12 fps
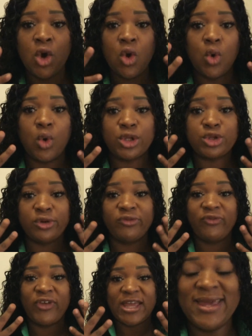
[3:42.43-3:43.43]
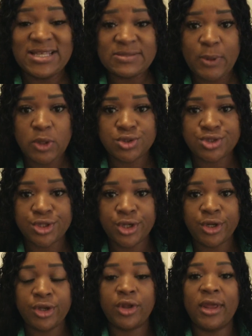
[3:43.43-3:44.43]
on your face.
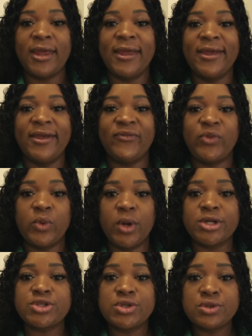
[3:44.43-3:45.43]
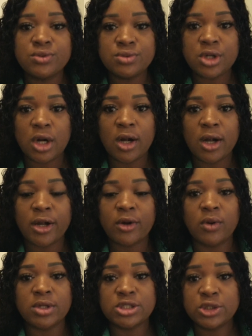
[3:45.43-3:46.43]
Exposure. If you are too dark
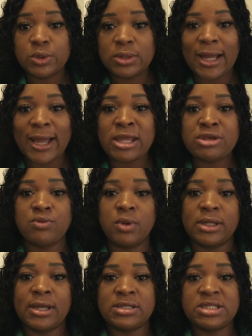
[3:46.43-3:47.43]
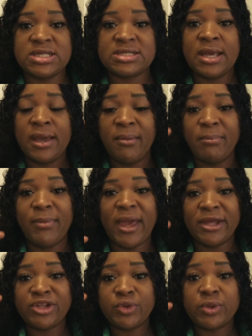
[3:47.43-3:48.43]
or too light, you want to just
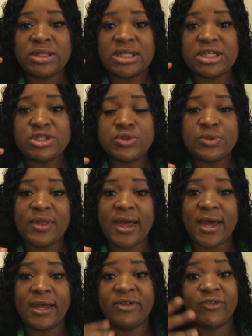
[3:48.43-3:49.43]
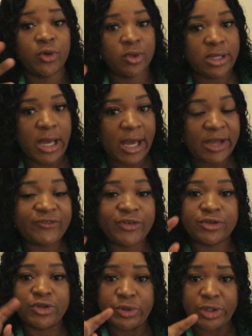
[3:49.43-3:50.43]
manually do that. If you're on an
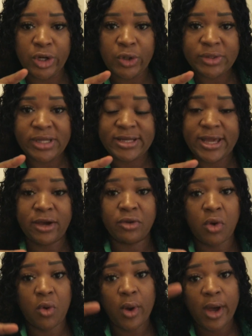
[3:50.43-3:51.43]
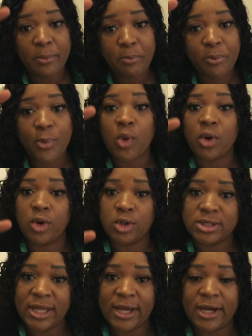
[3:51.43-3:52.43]
iPhone, you want to hold it down, go up or go
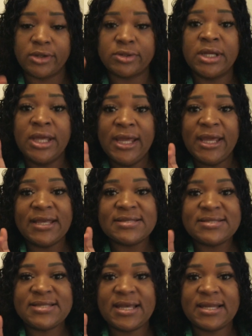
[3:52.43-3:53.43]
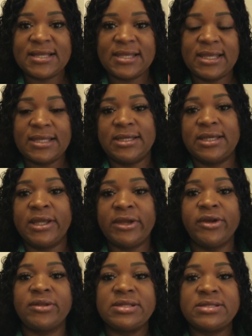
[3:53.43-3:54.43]
down, and set it key.
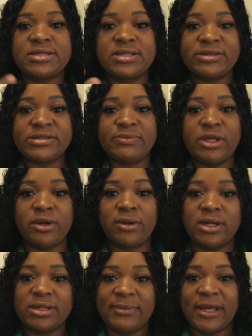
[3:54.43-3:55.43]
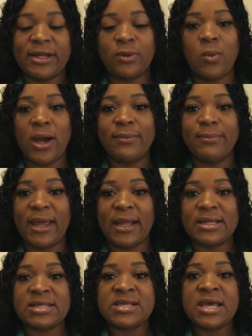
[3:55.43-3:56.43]
Here, this gives me an automatic white
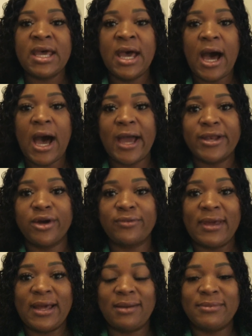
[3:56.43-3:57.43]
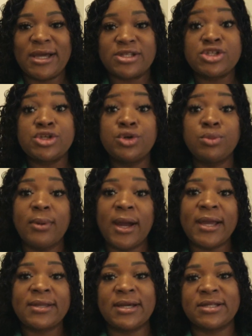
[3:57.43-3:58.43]
balance. I know that I'm not too
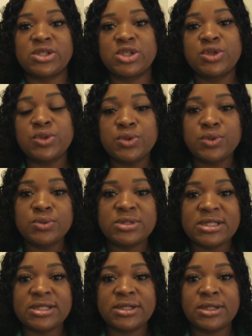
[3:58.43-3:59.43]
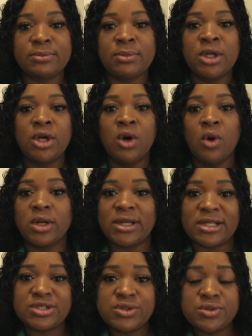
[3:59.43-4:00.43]
bright, not too dim, or
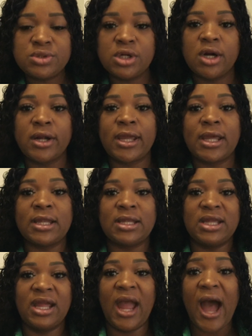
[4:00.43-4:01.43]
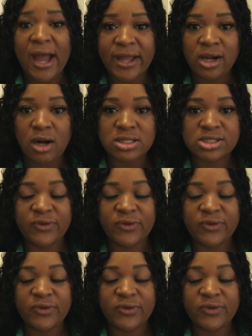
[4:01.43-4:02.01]
not too dark, and I can also